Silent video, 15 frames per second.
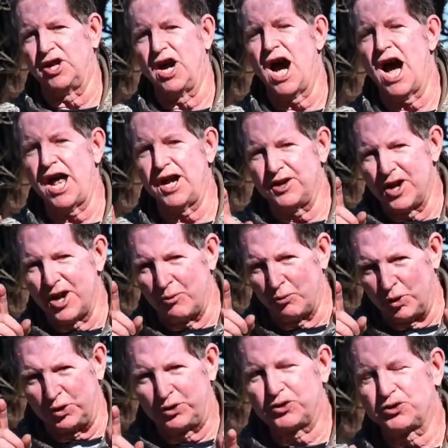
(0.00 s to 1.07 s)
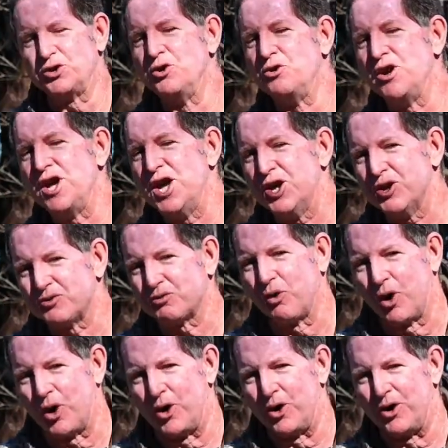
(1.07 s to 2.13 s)
God was true to His
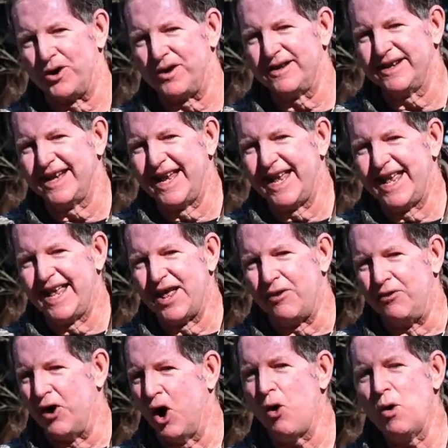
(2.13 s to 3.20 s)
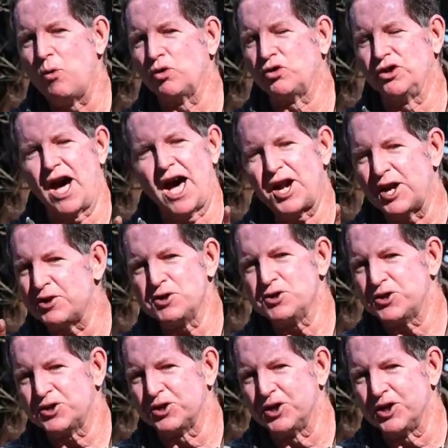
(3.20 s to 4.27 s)
word. Though it was not
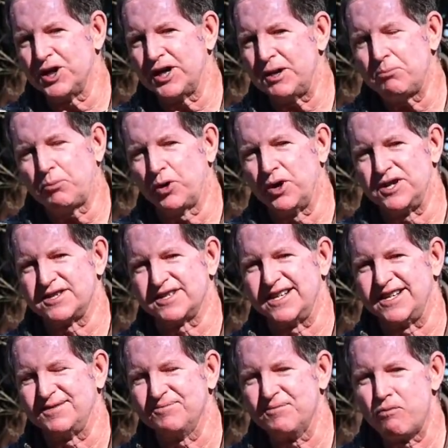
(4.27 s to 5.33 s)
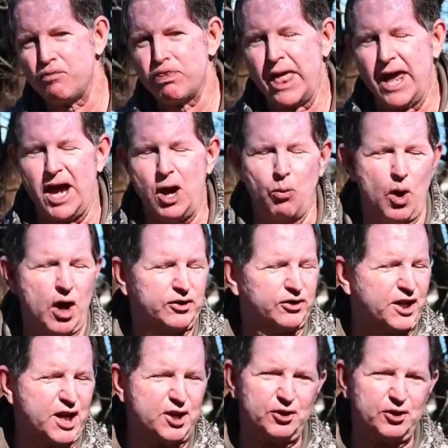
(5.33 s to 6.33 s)
understood in prison, it wasn't